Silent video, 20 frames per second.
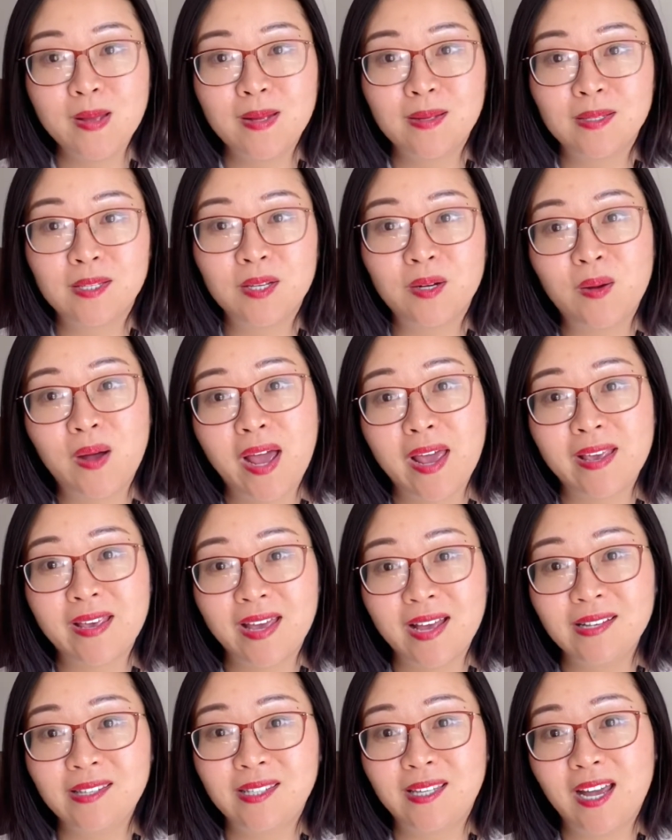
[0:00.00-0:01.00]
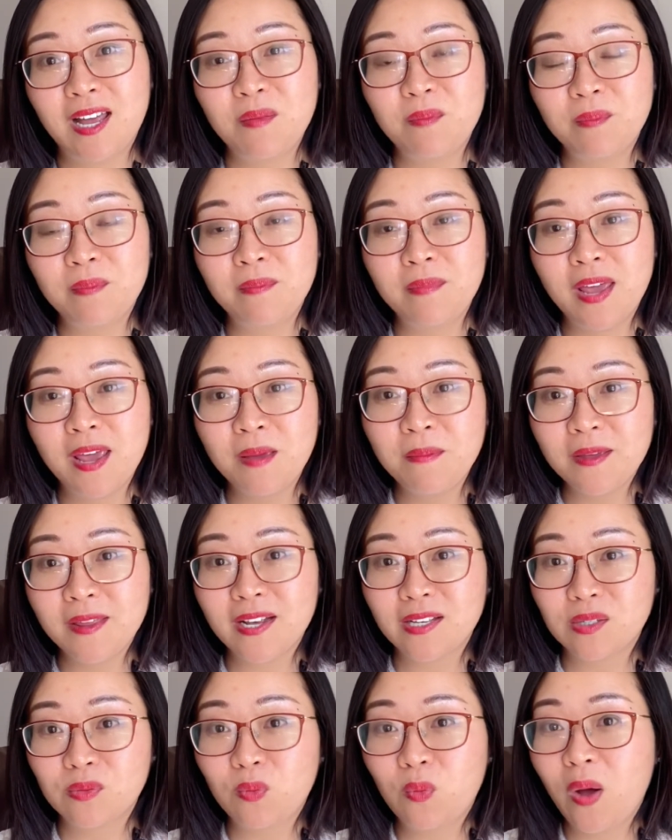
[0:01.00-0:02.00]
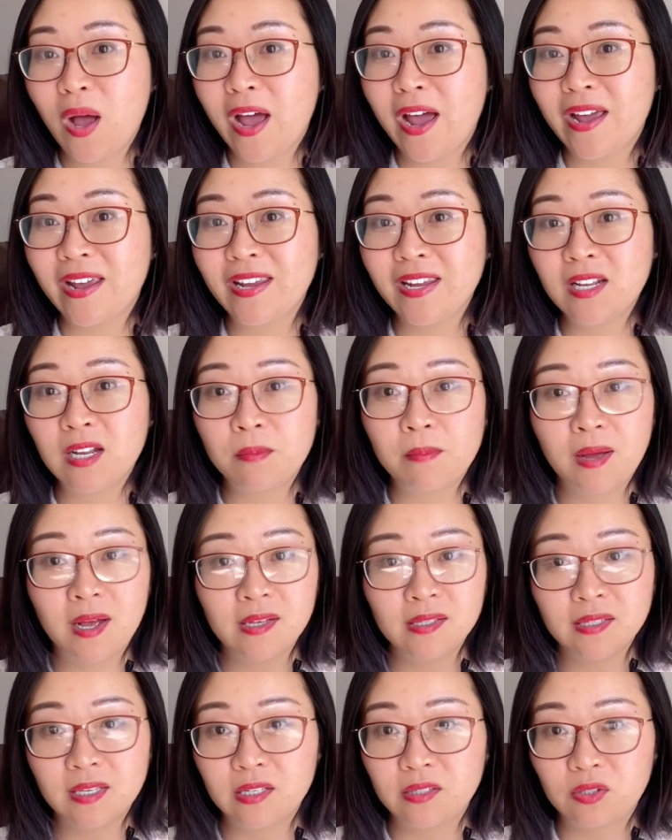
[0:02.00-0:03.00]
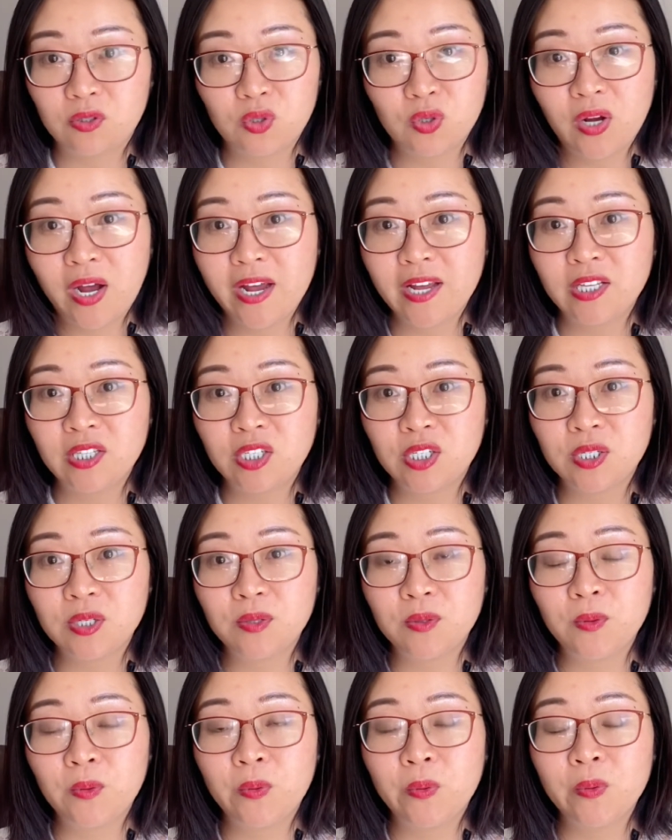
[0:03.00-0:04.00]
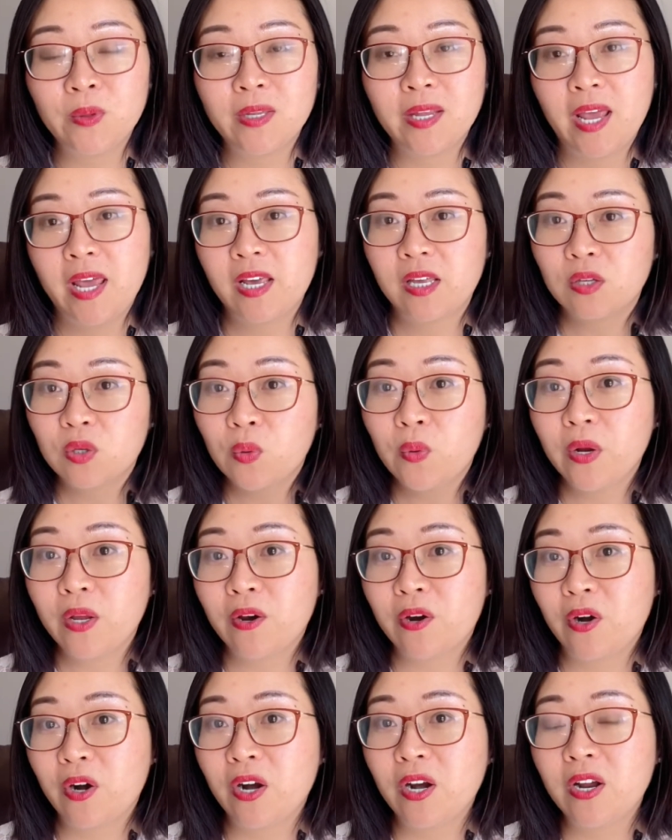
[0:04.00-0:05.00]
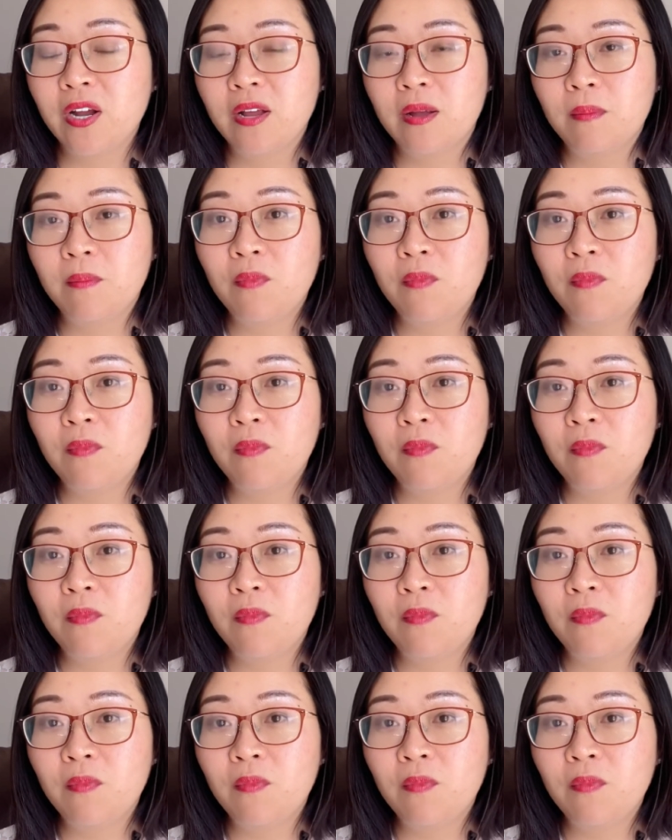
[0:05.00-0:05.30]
So I guess that maybe that's why Elon Musk is trying to take Twitter